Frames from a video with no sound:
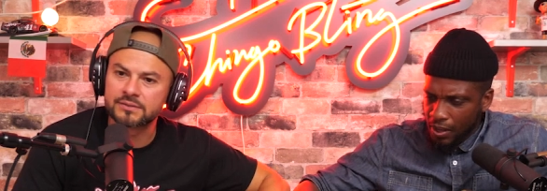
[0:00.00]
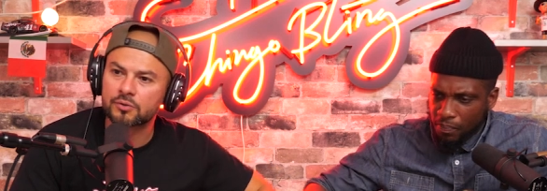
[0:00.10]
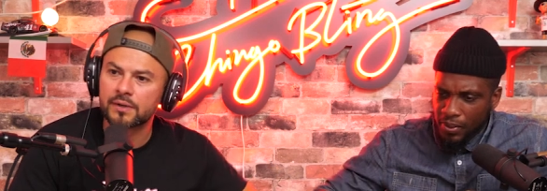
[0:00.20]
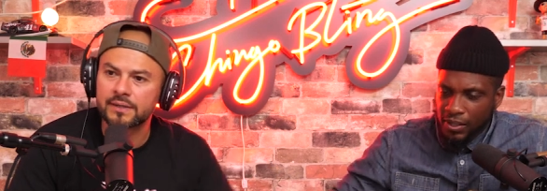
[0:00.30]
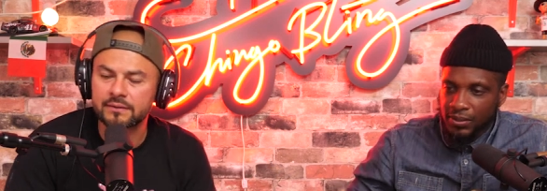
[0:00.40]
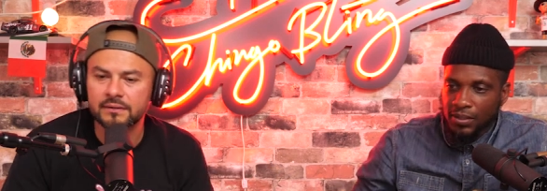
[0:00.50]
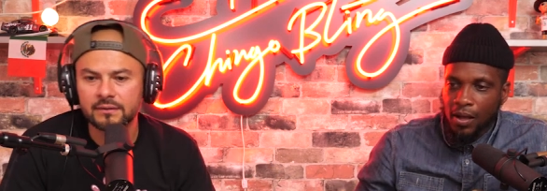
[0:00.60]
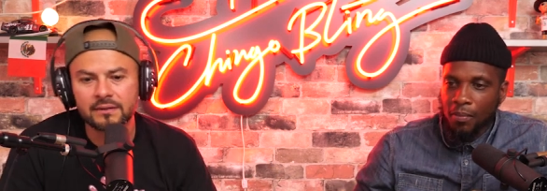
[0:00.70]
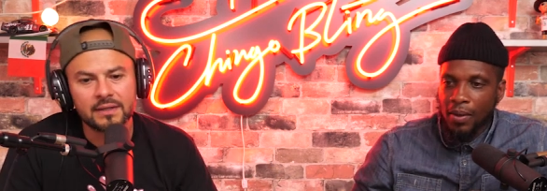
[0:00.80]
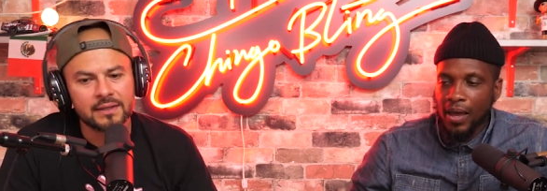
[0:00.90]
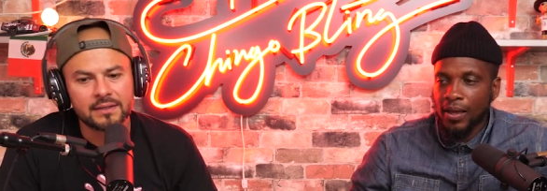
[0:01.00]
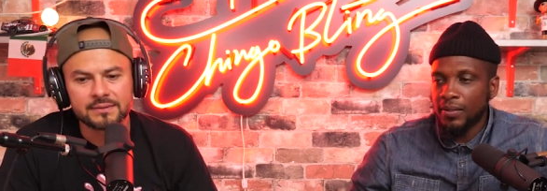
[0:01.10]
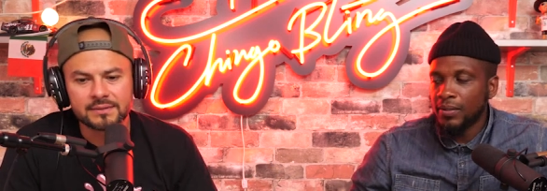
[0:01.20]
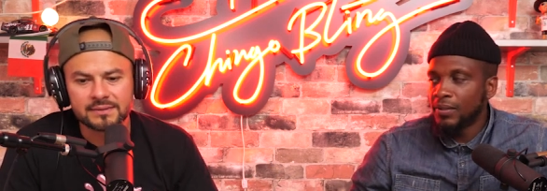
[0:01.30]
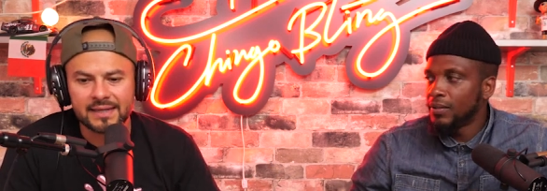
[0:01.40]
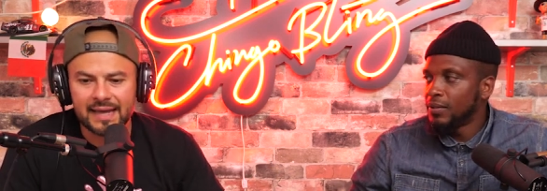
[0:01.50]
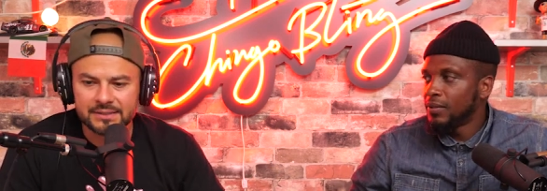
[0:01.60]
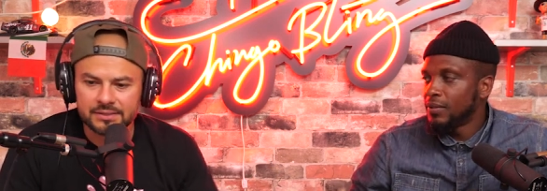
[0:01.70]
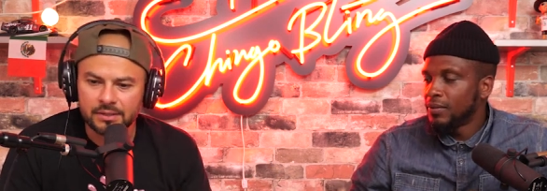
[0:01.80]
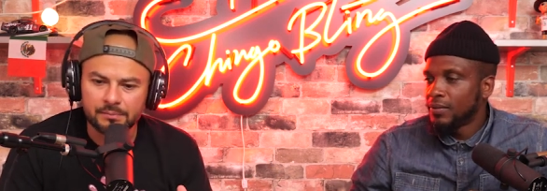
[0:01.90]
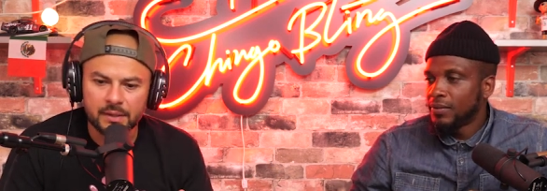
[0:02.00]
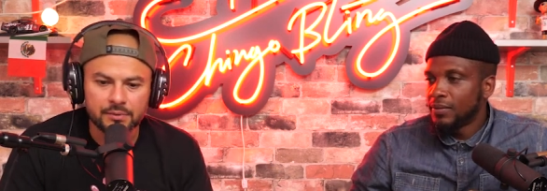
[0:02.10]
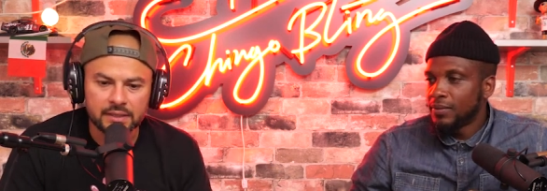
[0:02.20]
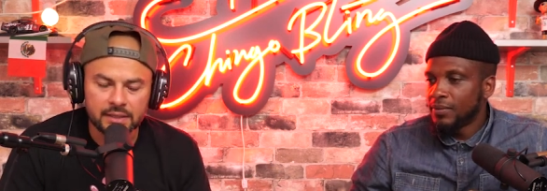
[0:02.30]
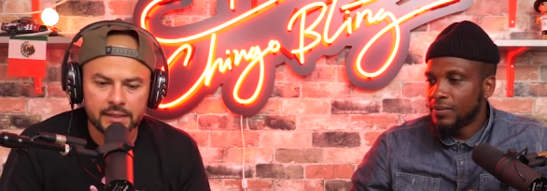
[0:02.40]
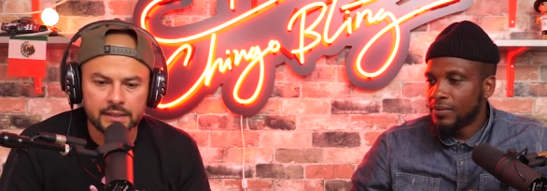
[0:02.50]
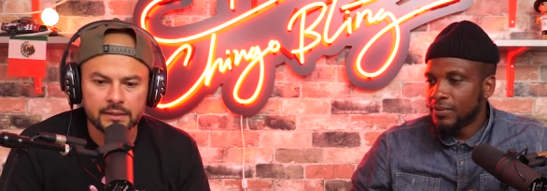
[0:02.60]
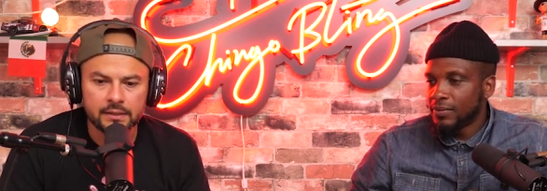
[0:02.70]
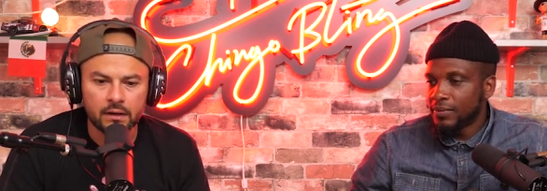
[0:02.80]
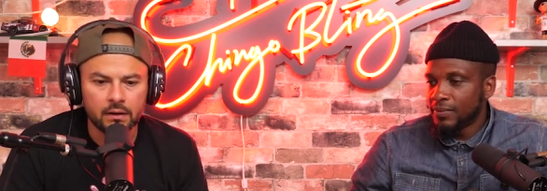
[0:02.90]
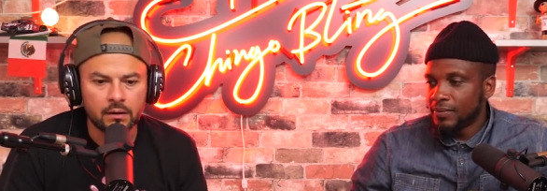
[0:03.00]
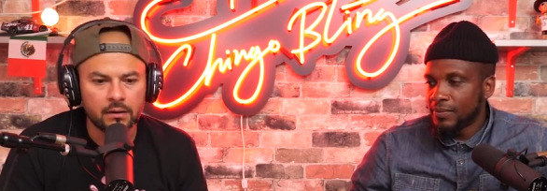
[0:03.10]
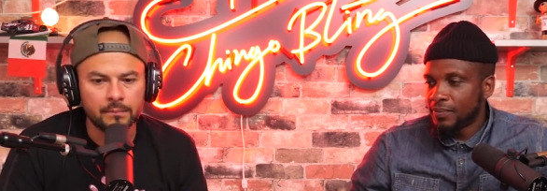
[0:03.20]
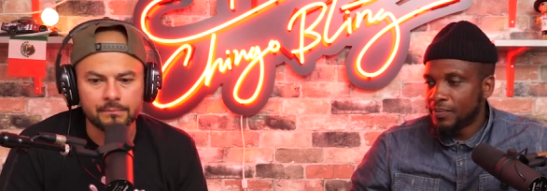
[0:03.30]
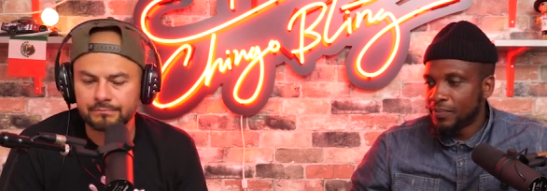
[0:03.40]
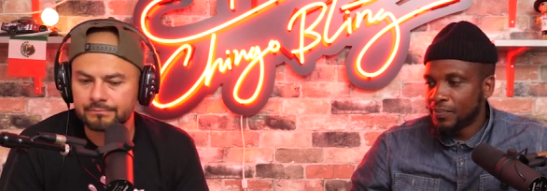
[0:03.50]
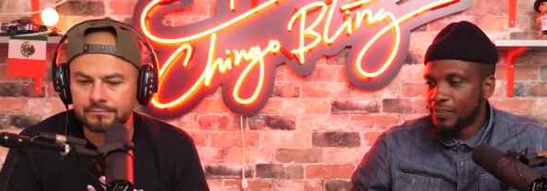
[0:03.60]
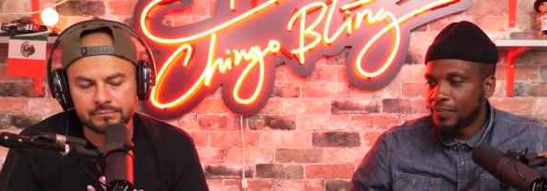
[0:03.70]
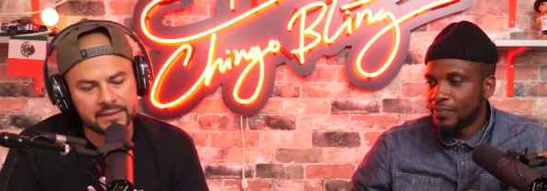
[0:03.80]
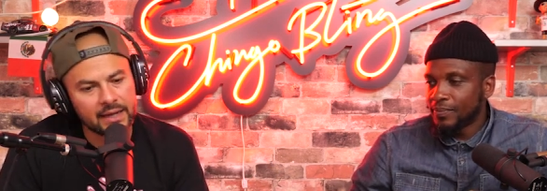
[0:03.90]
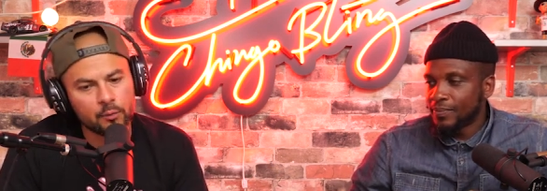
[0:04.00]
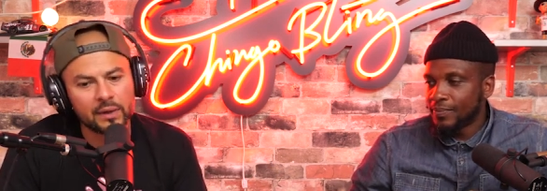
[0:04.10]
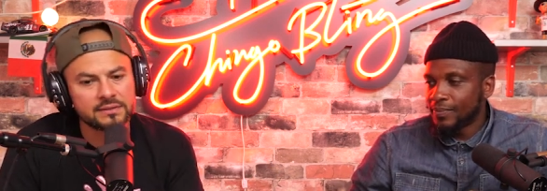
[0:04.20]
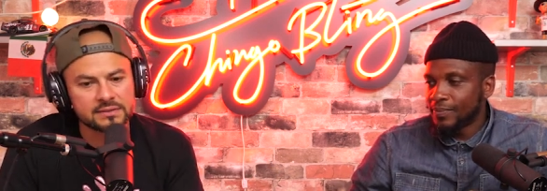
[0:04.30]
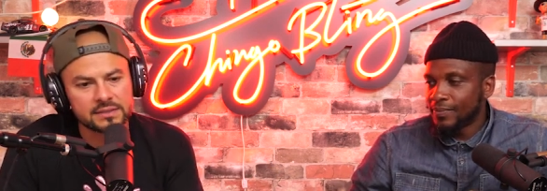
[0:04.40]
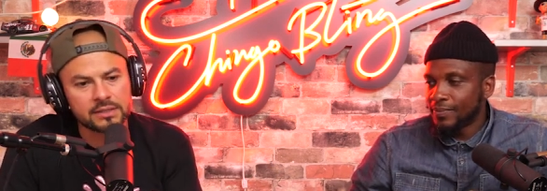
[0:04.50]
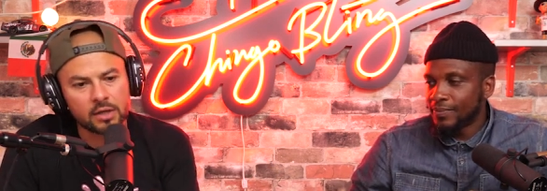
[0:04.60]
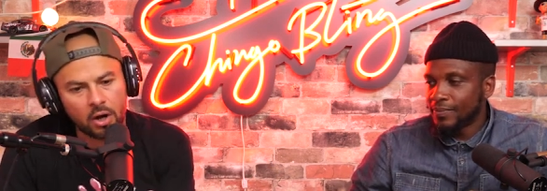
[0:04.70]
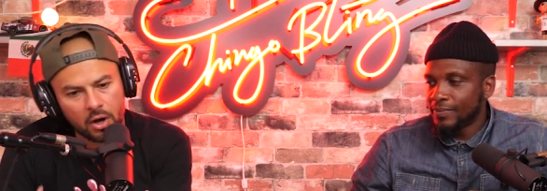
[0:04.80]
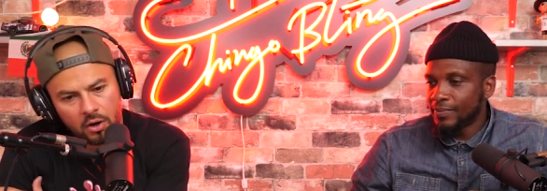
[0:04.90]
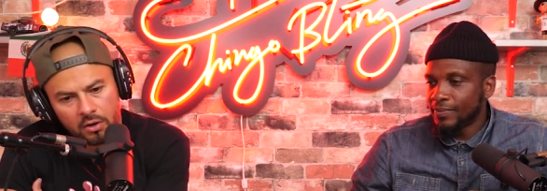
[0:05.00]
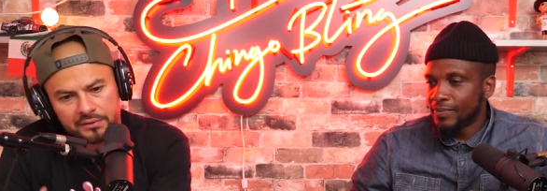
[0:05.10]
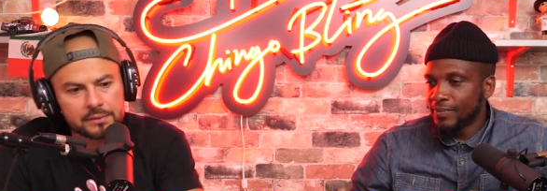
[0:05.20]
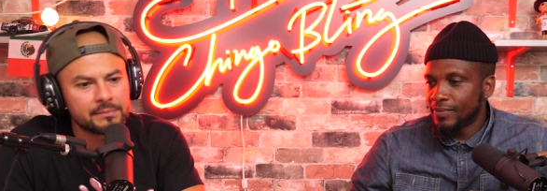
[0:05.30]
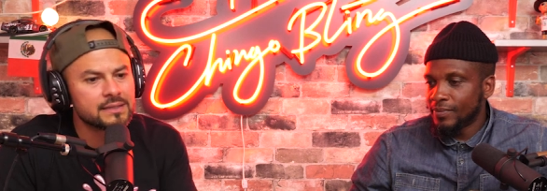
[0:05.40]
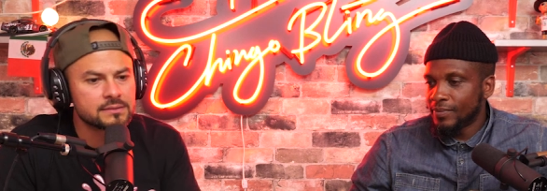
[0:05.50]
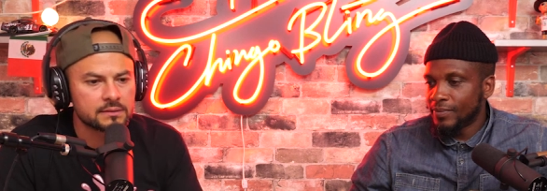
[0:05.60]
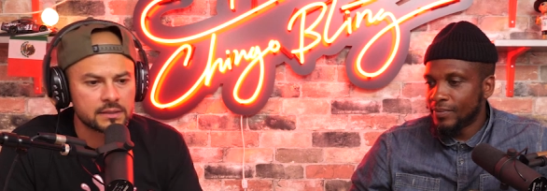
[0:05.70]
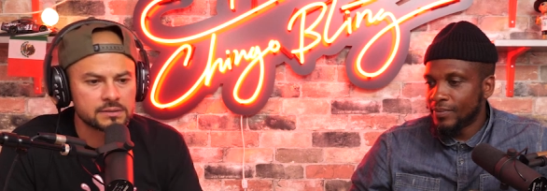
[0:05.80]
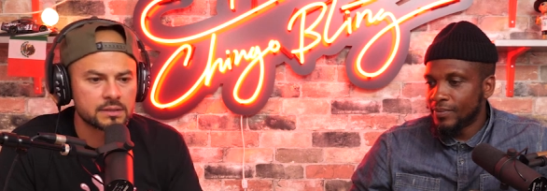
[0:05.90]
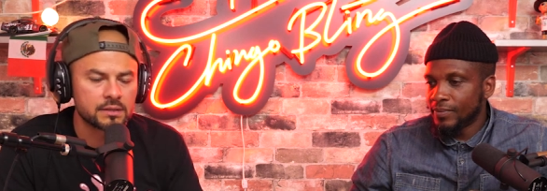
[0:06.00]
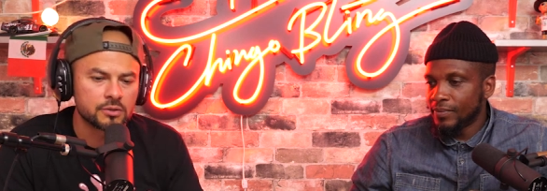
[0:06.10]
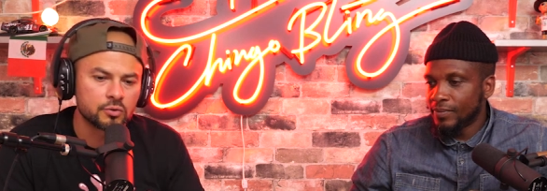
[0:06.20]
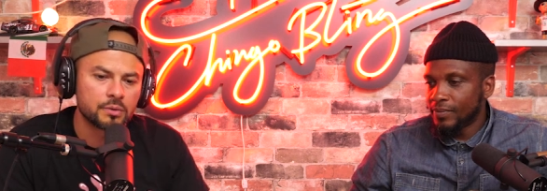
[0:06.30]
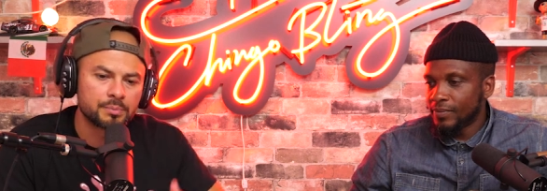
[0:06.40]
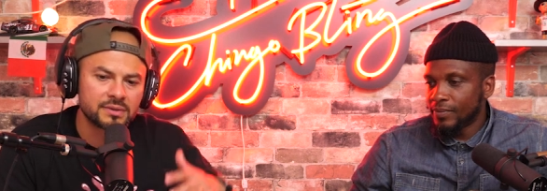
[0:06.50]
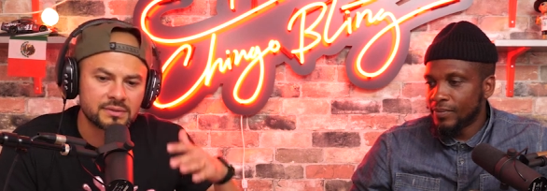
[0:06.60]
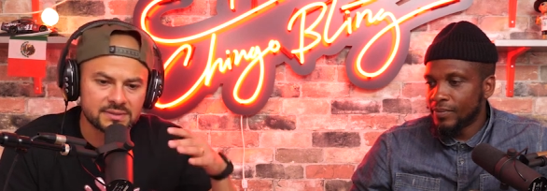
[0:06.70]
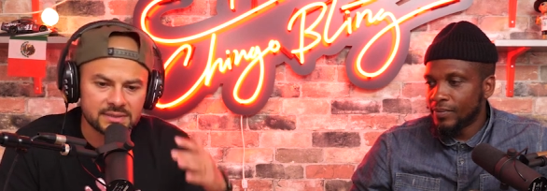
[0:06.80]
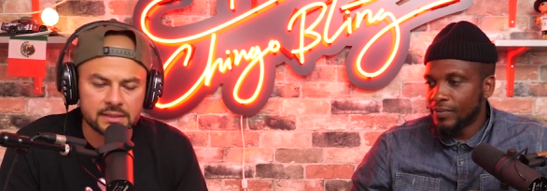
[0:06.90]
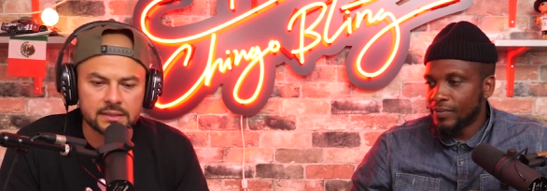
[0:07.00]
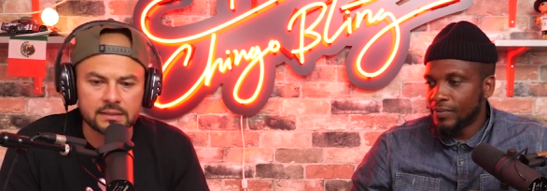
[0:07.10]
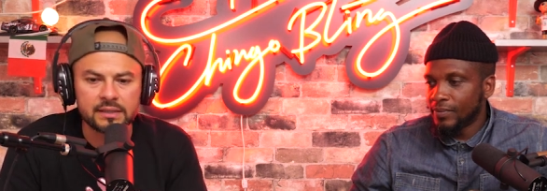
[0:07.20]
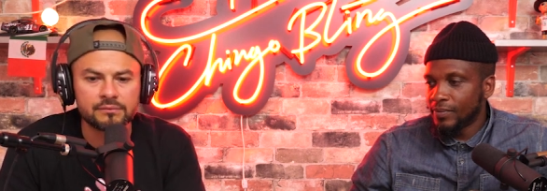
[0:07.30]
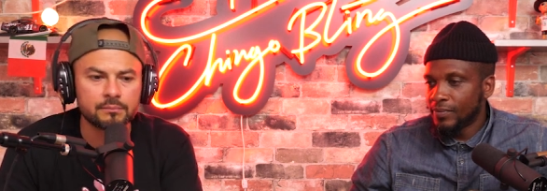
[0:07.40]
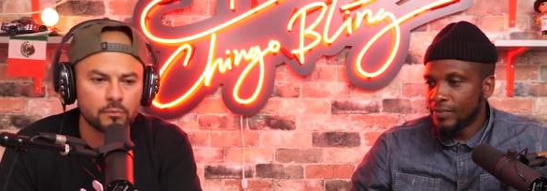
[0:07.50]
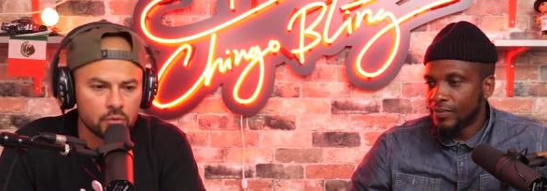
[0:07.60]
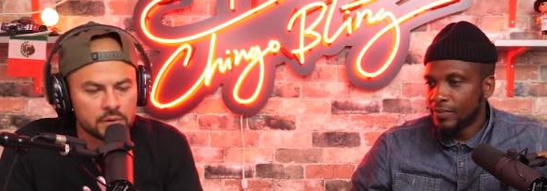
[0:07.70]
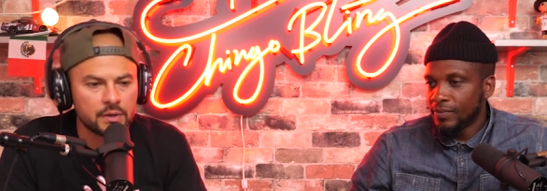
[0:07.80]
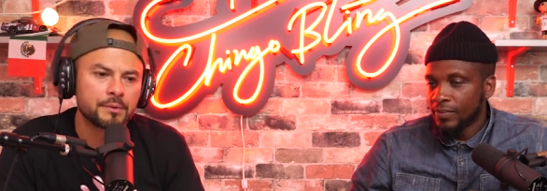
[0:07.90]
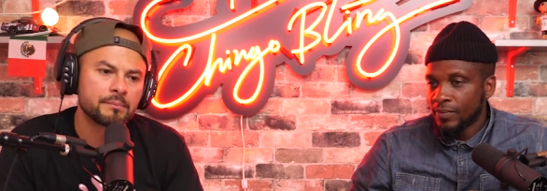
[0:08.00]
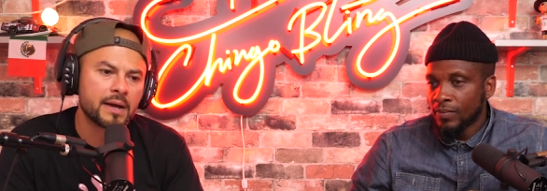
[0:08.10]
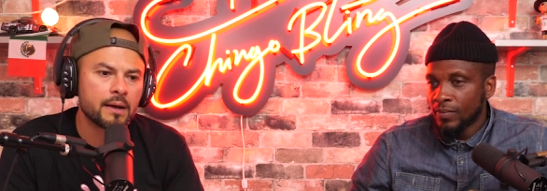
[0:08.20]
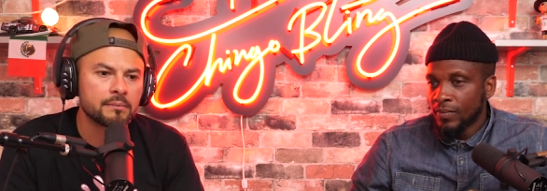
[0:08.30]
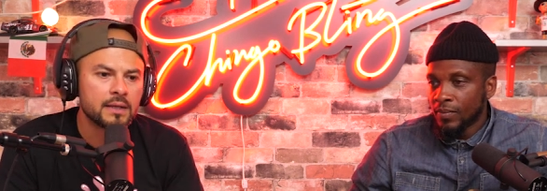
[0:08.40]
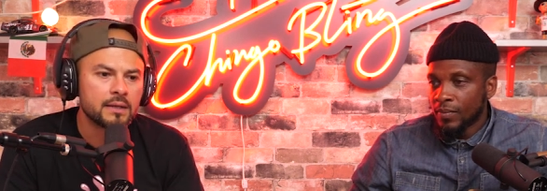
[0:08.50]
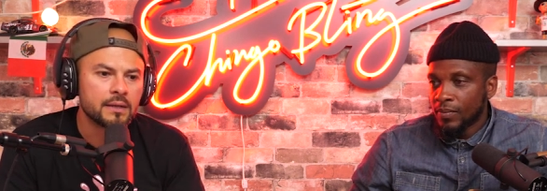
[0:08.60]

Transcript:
Speaker 1: it's great to just catch up memory lane. Um, can't wait to see all the amazing things you're gonna do to put the city even more on the map.